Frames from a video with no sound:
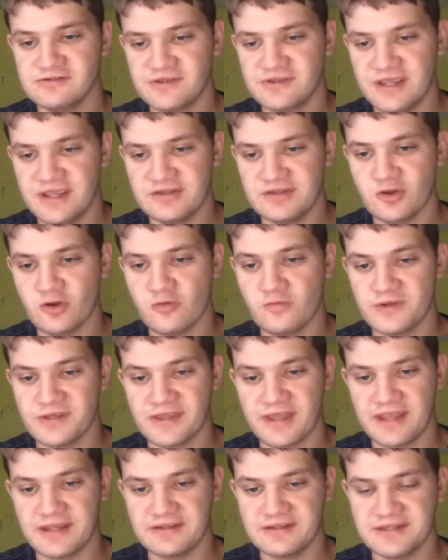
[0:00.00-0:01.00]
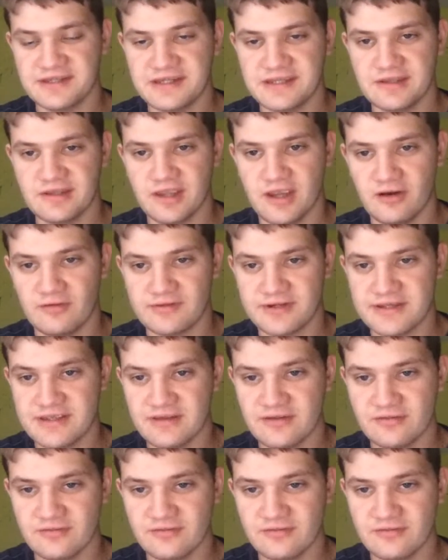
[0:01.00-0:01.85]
and hates COVID-19. How are you?